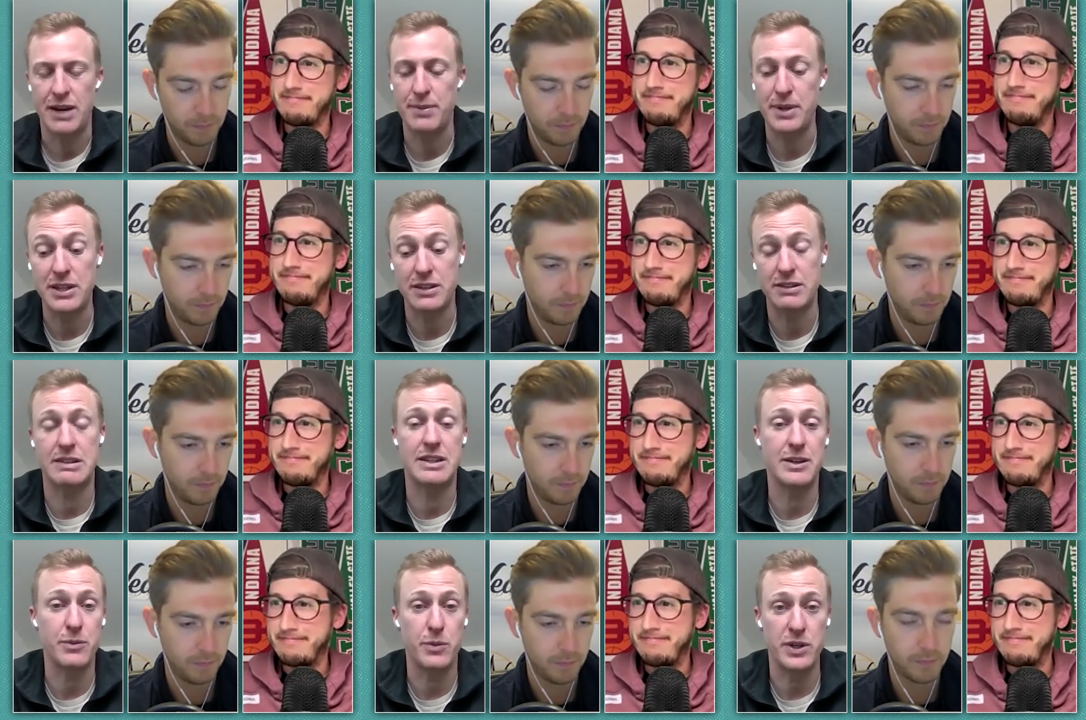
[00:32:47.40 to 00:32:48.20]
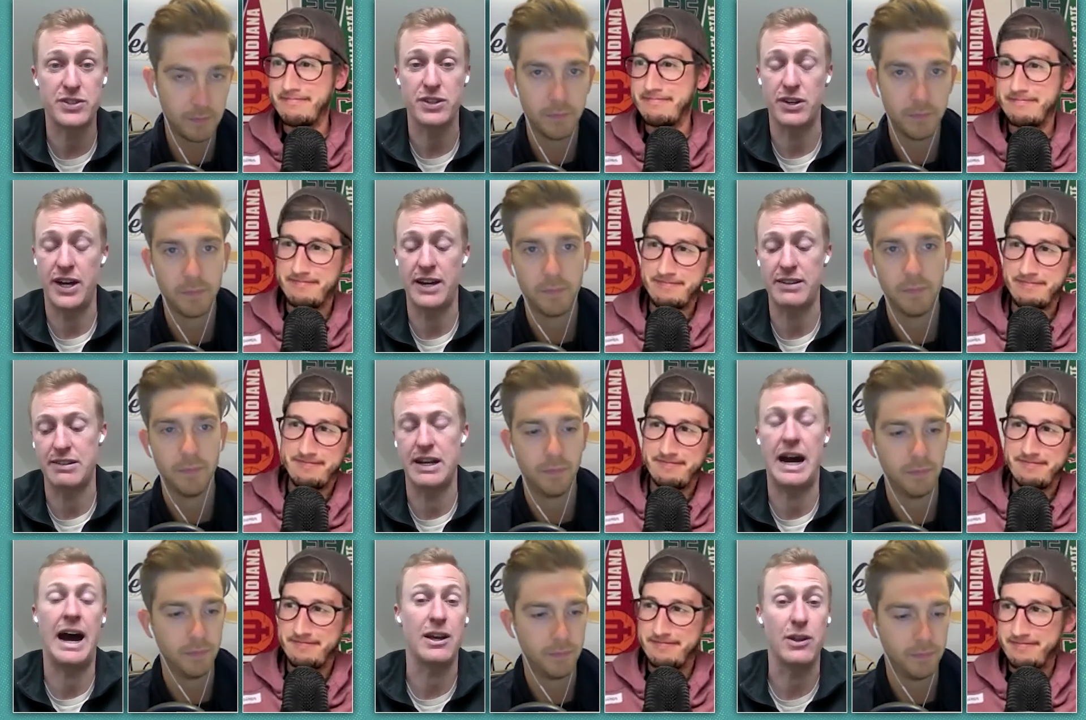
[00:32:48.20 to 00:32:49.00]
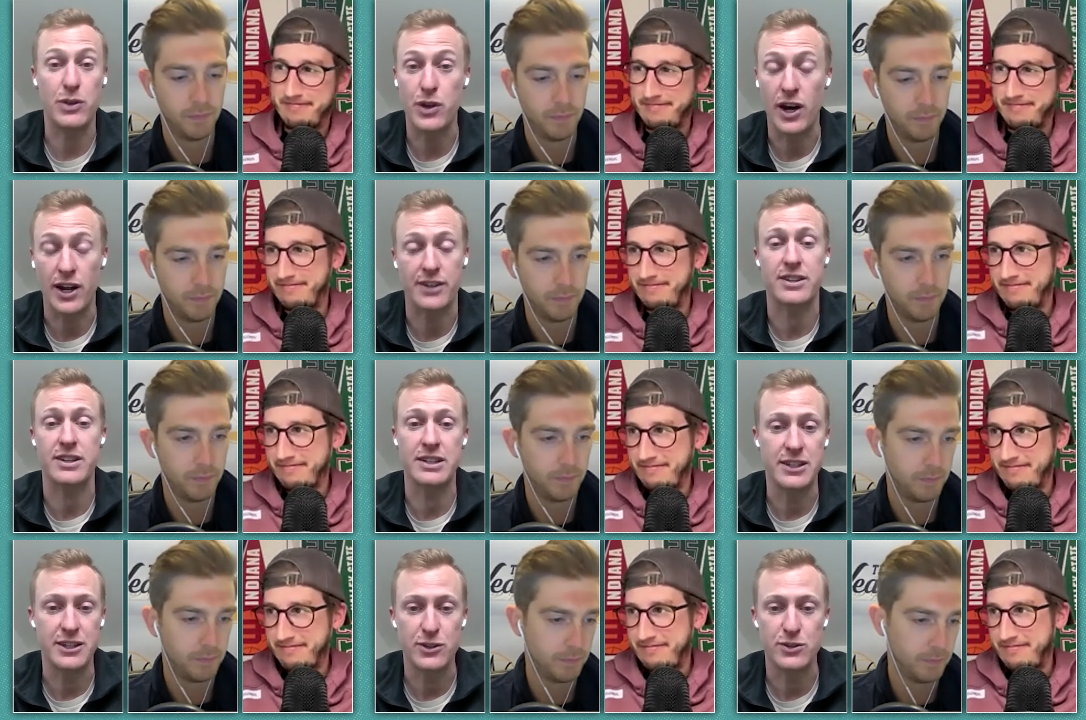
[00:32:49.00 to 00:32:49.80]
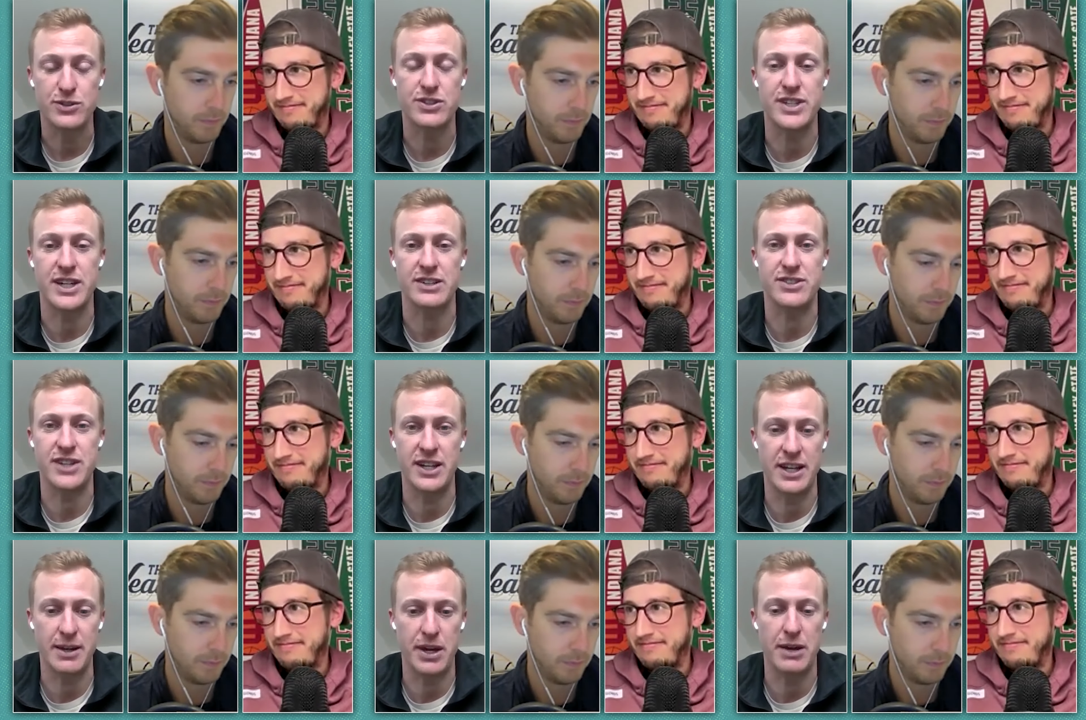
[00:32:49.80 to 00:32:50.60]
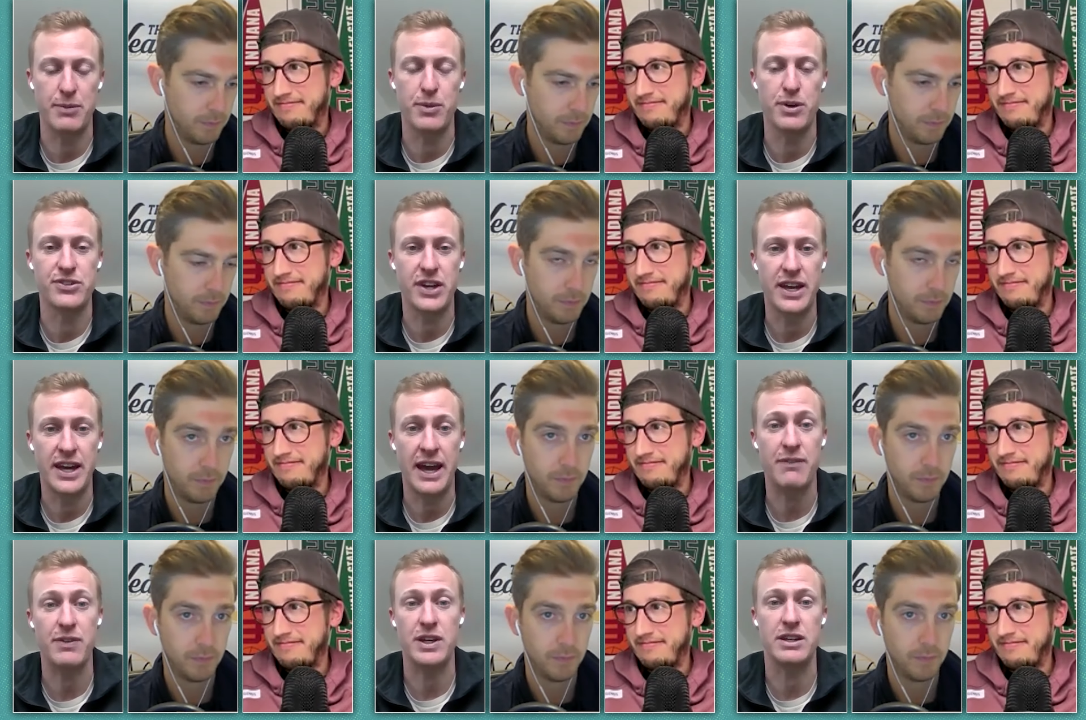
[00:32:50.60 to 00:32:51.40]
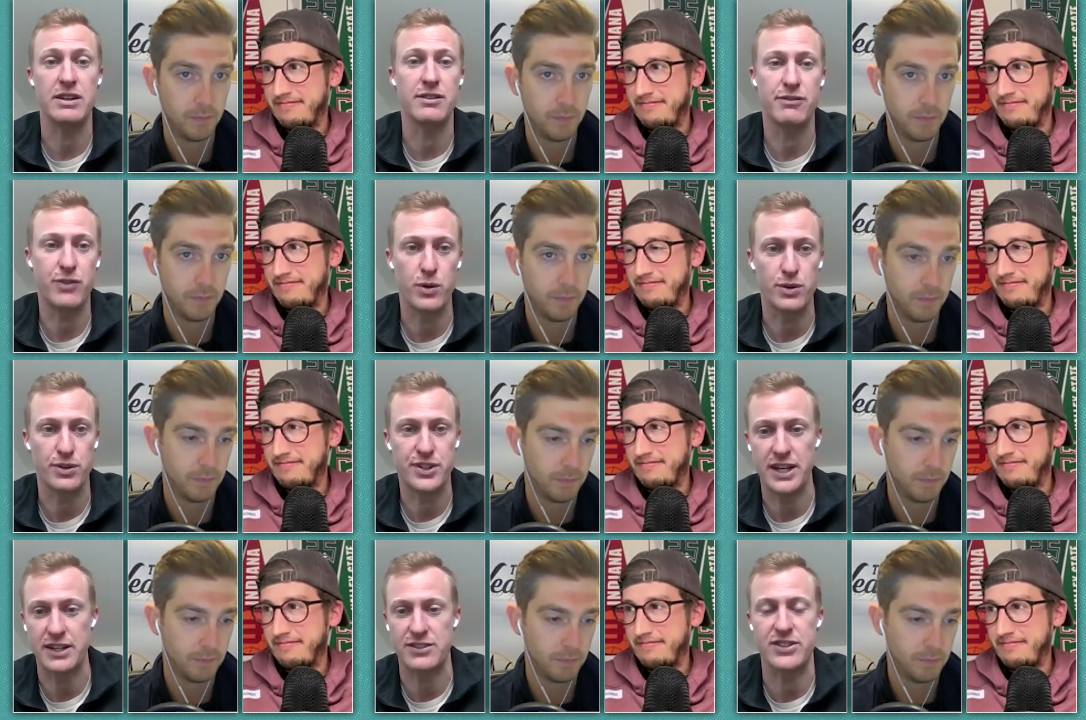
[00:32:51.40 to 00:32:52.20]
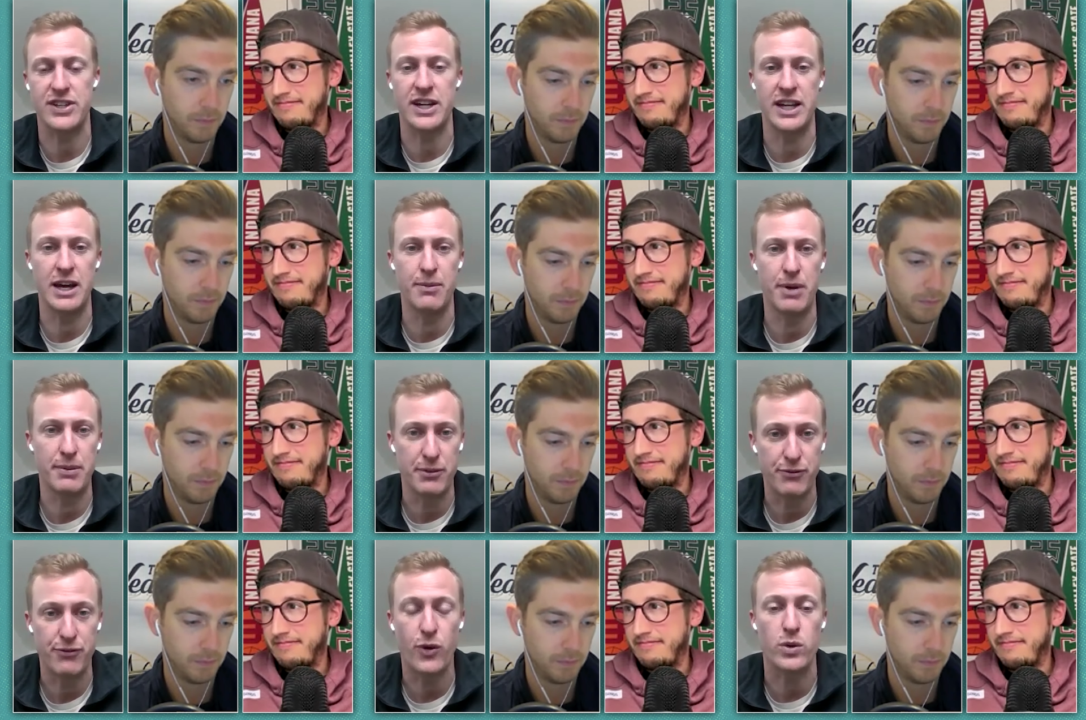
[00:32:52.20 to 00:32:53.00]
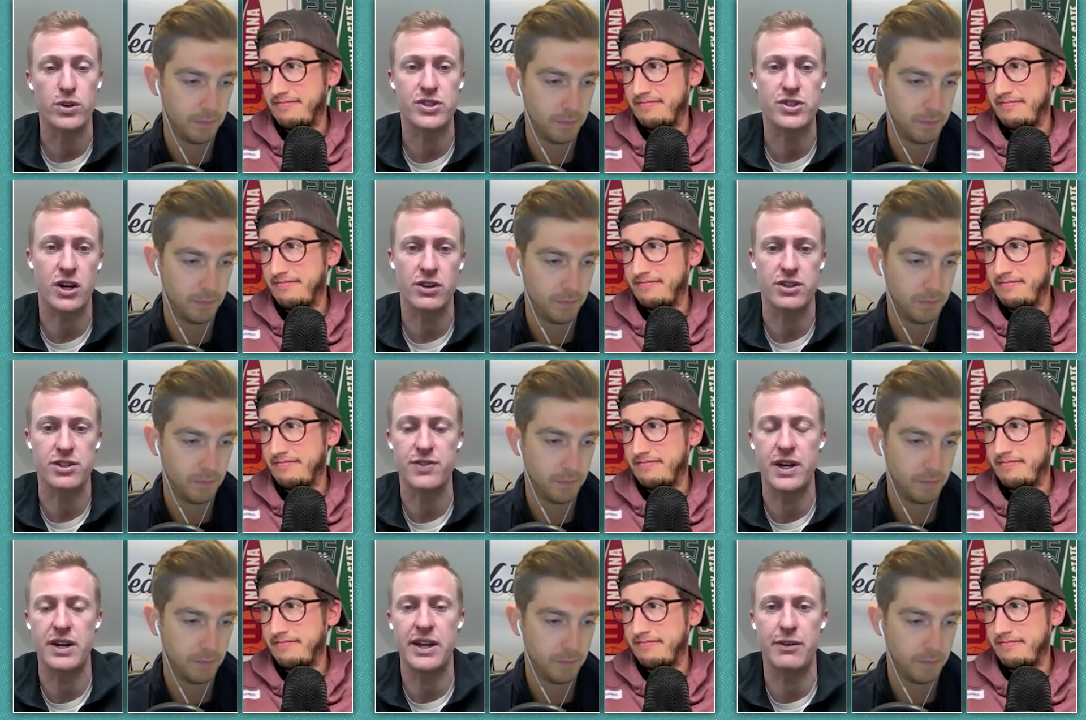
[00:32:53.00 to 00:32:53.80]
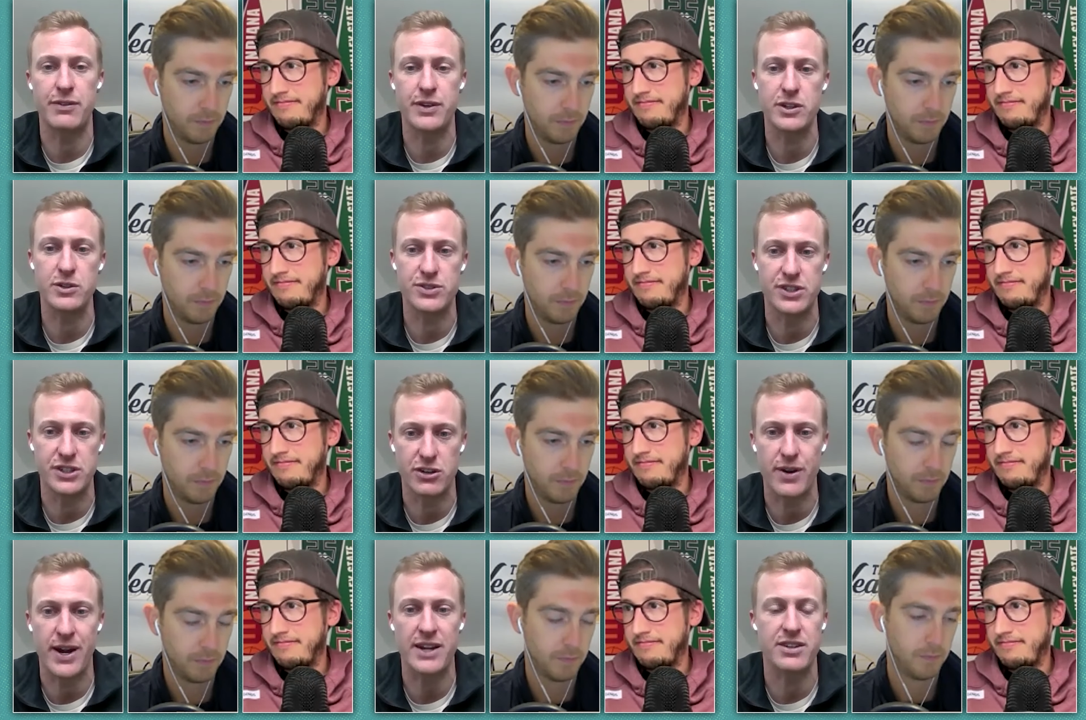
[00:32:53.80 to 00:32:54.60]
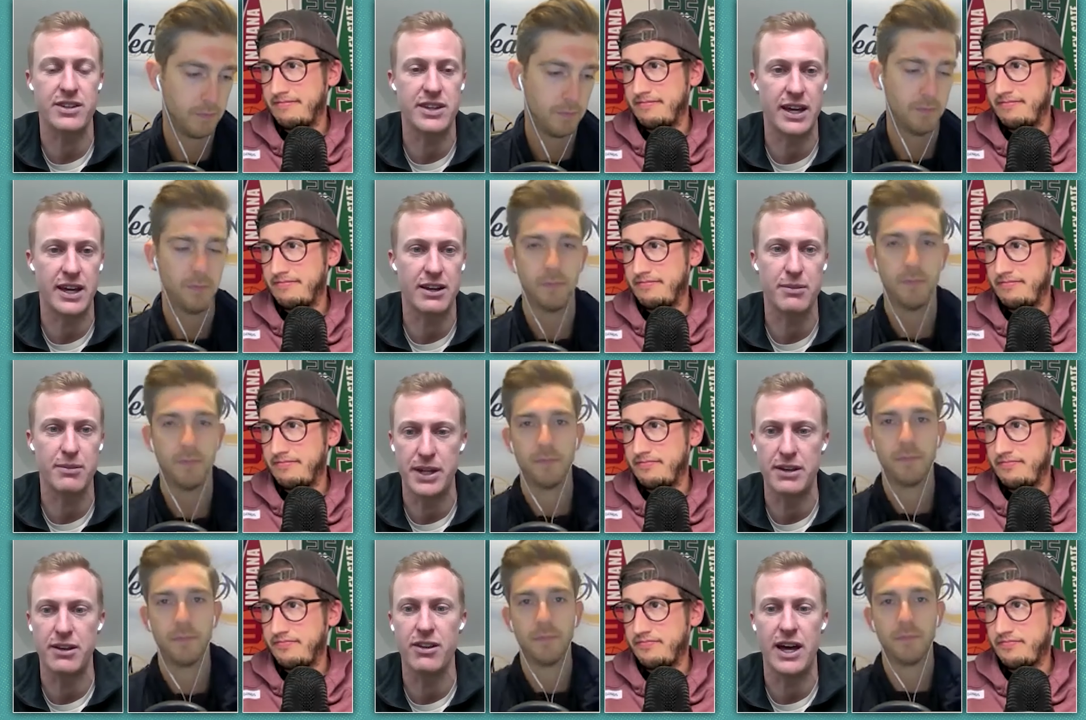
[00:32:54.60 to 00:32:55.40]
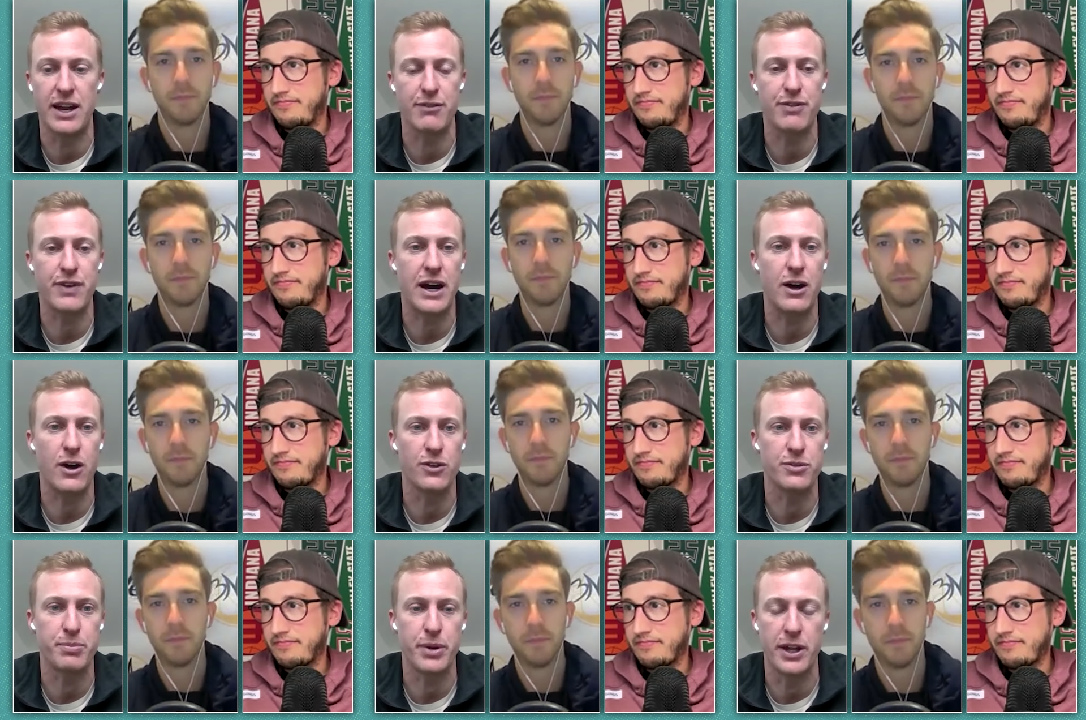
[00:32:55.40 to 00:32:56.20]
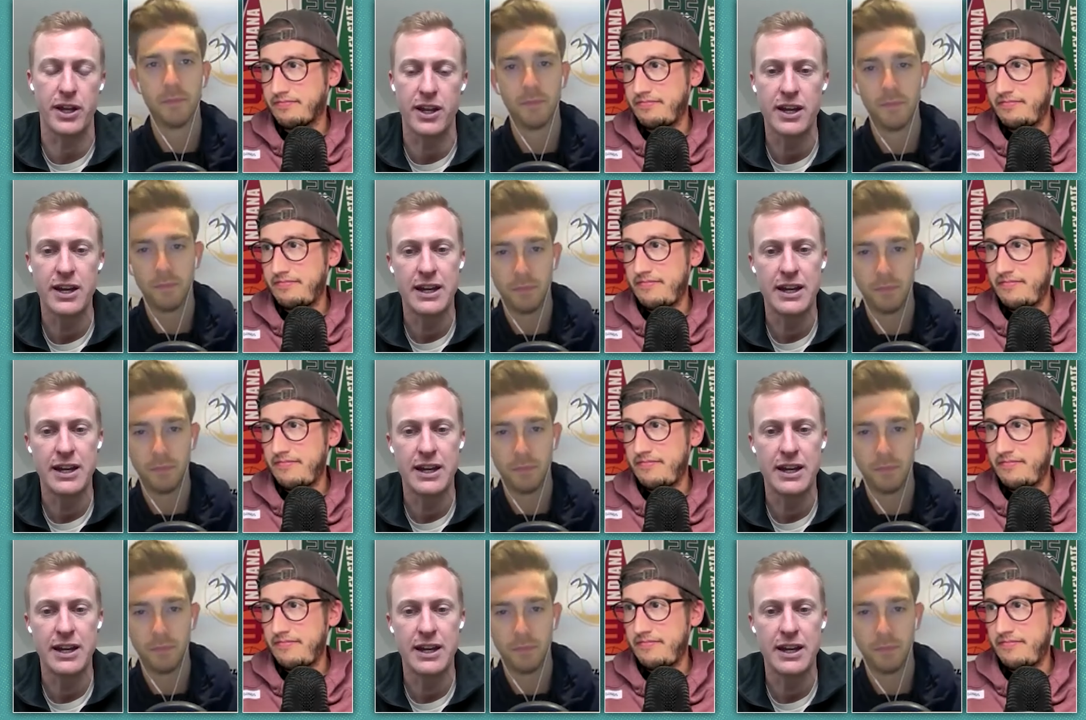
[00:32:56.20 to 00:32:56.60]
Speaker 1: I mean, the the whistle I I thought in the Houston Texas A and M game was heavy for Texas A and M. I mean, four starters fouled out for Houston. Granted, they commit a lot of fouls, but